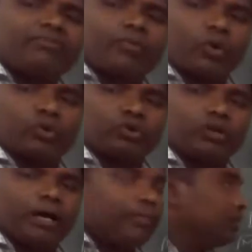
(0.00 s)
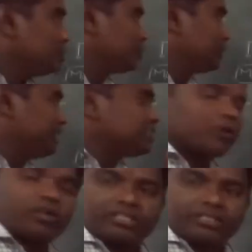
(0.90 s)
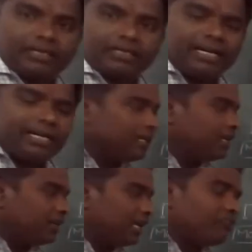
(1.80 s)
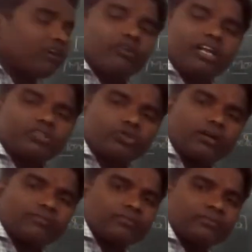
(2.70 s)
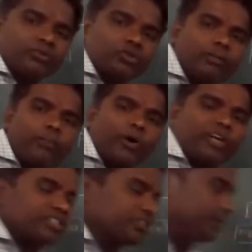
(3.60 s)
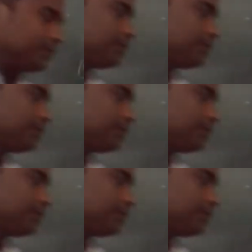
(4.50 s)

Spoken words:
of protozoa. So that is KRISHNA, right? Now I would like to come to the point.